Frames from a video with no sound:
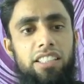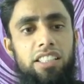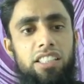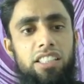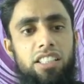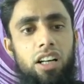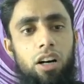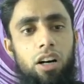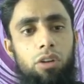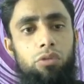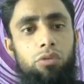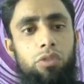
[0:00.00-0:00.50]
this
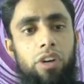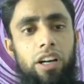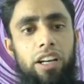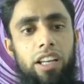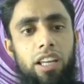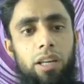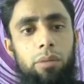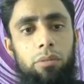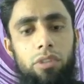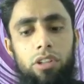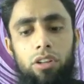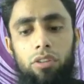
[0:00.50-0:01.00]
count
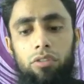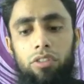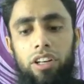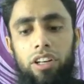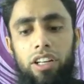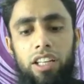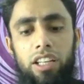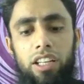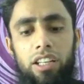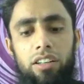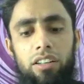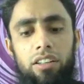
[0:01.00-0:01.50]
variable over
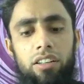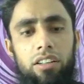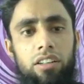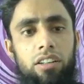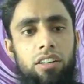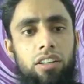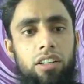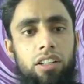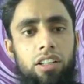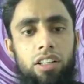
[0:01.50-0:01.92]
here.